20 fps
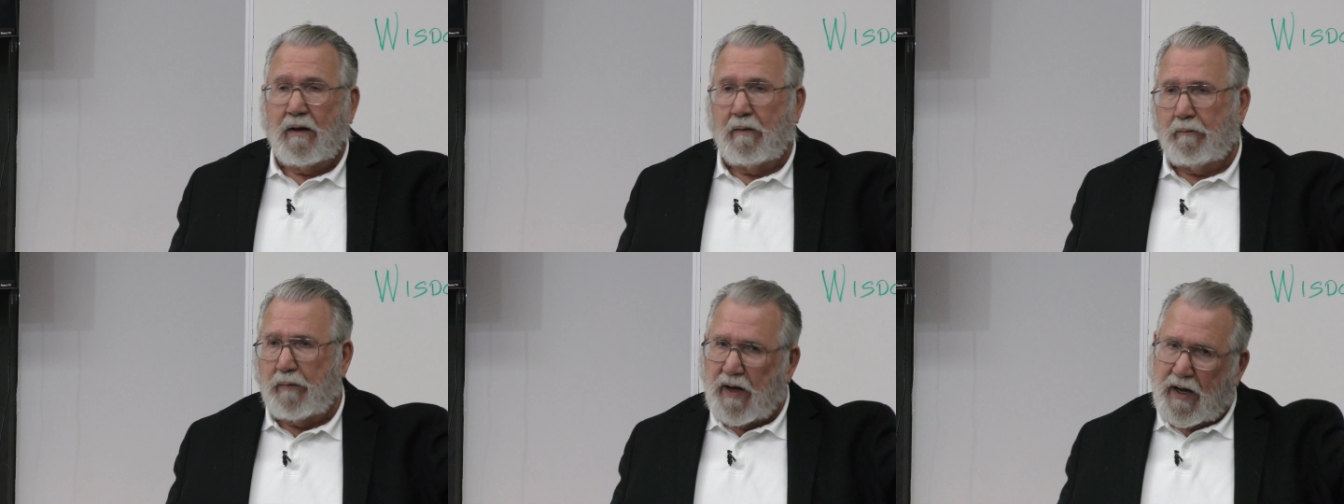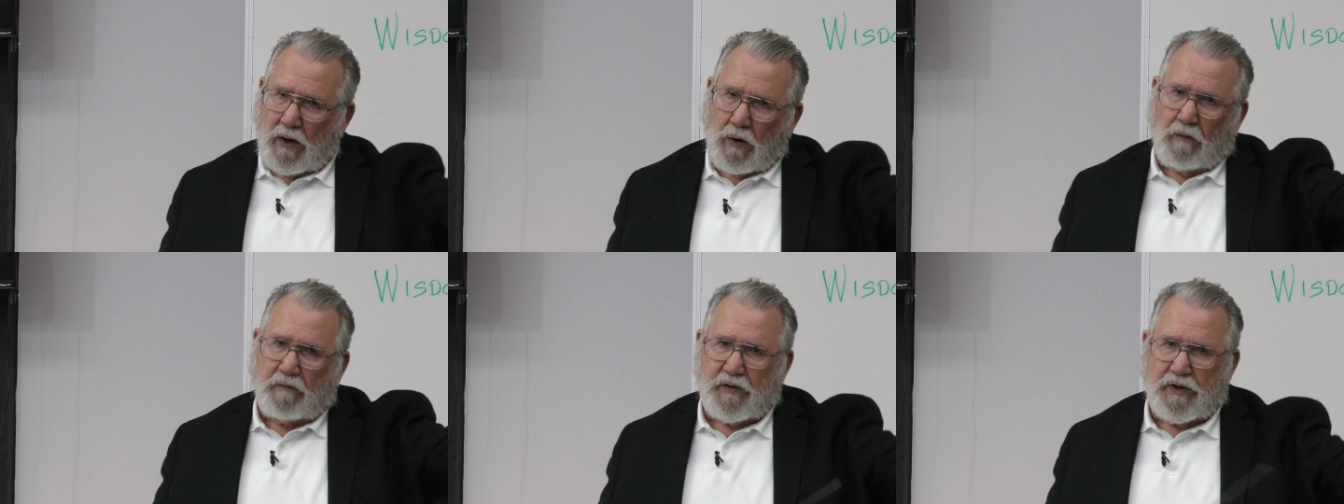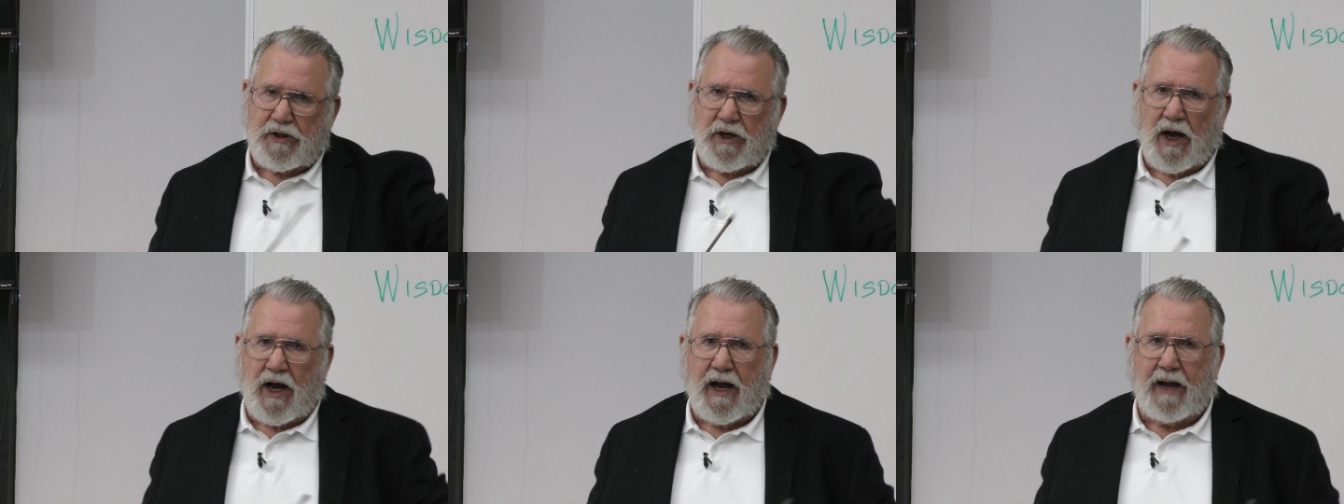But over
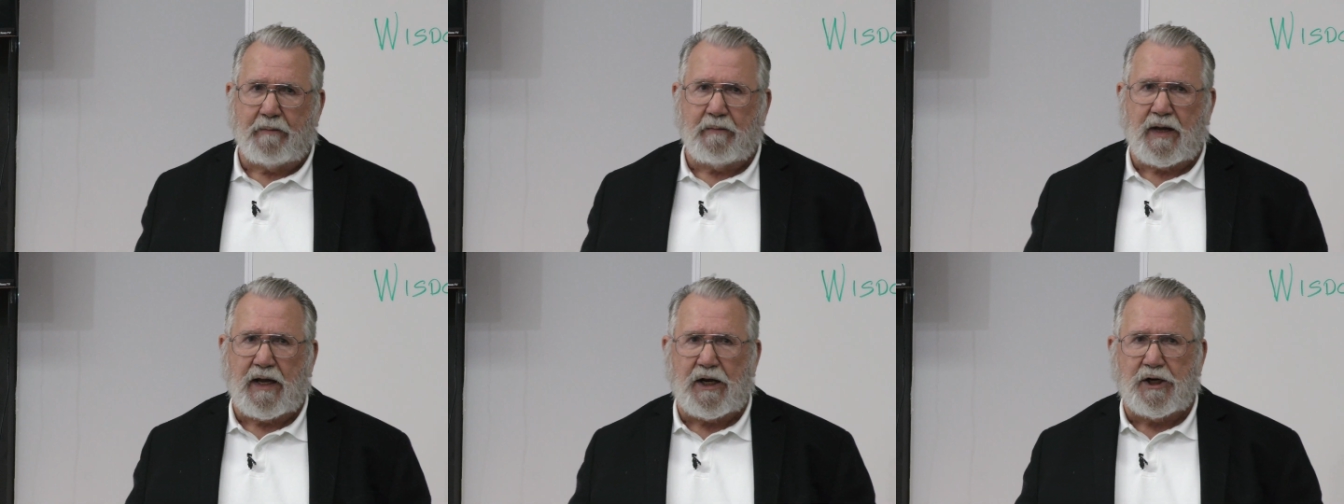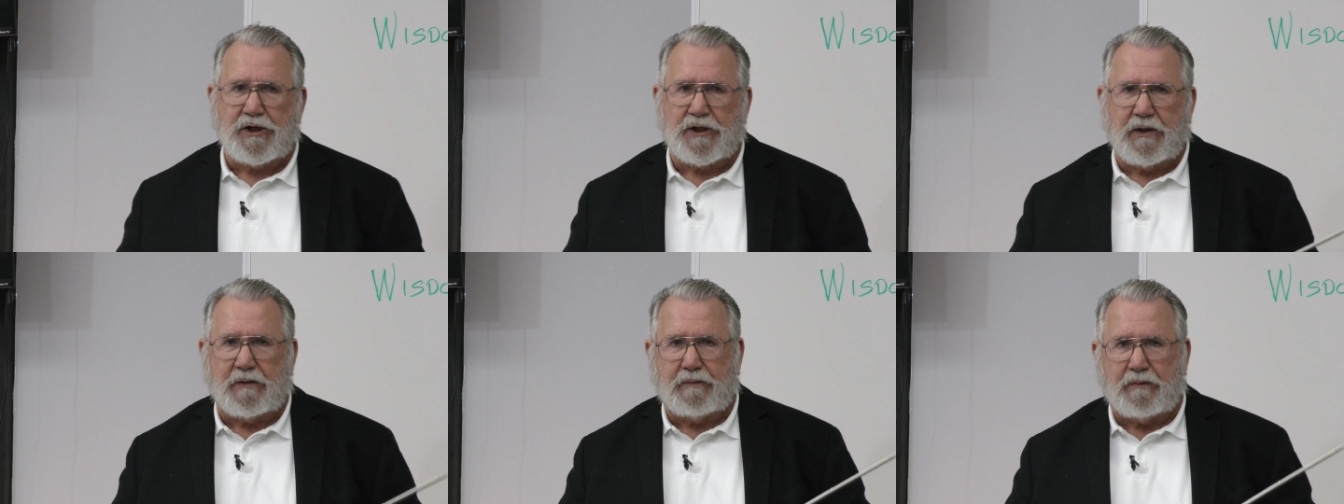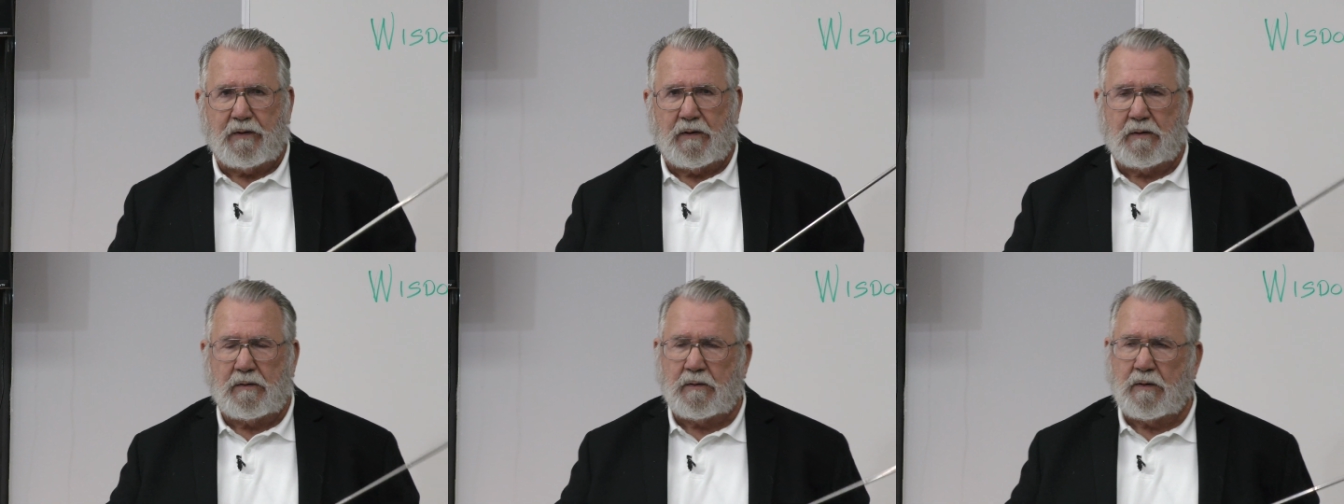time, Egypt
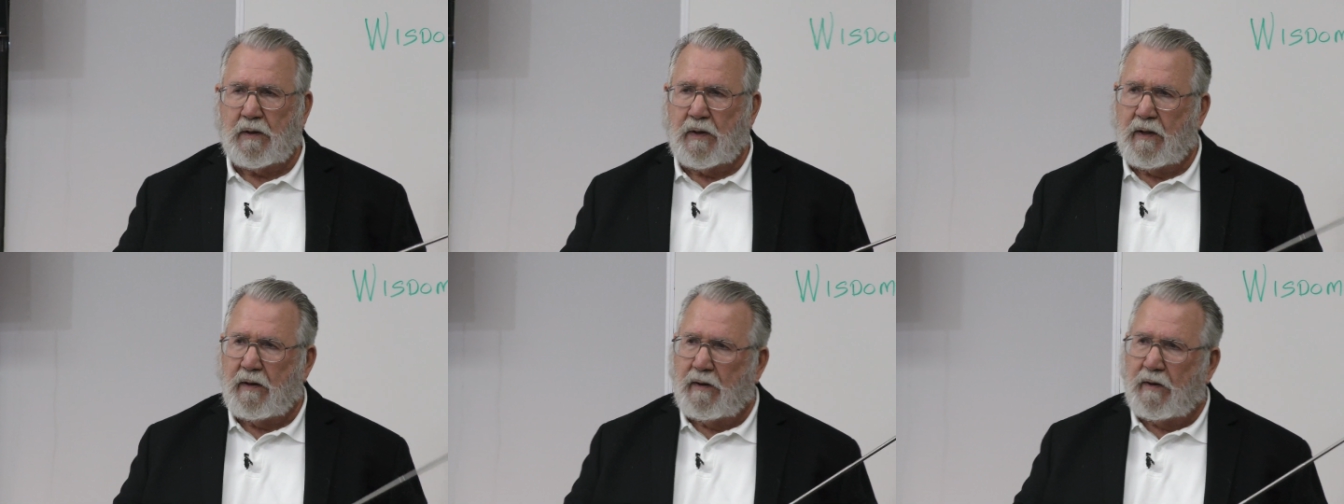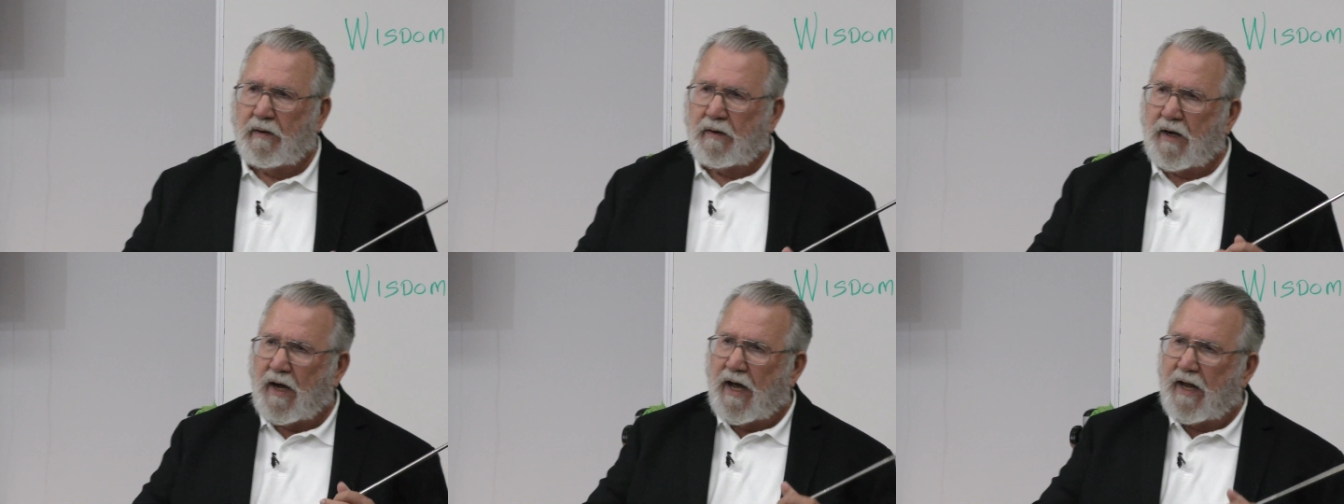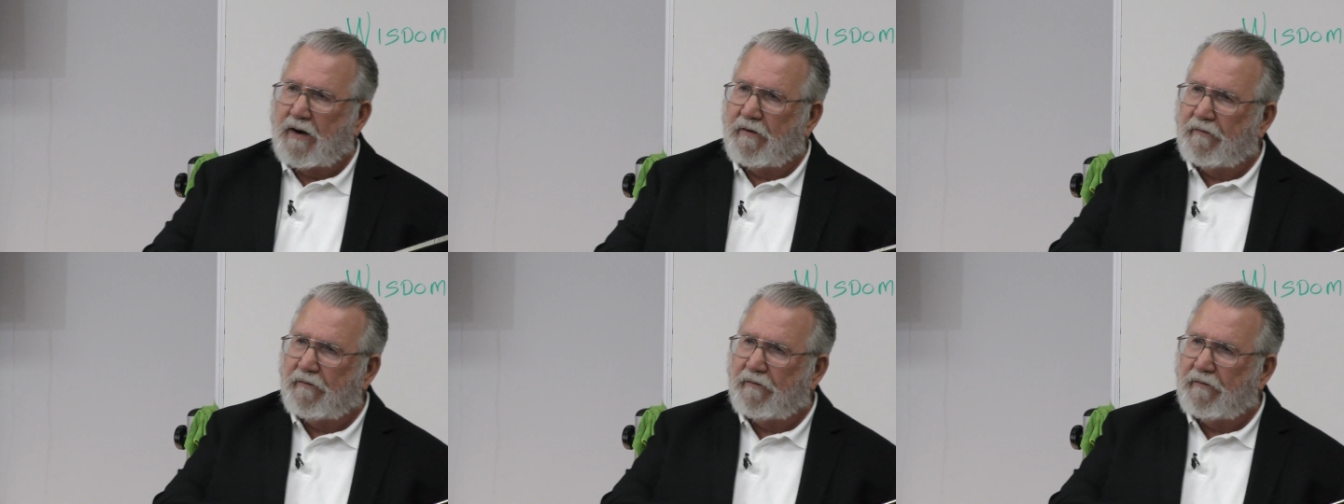kind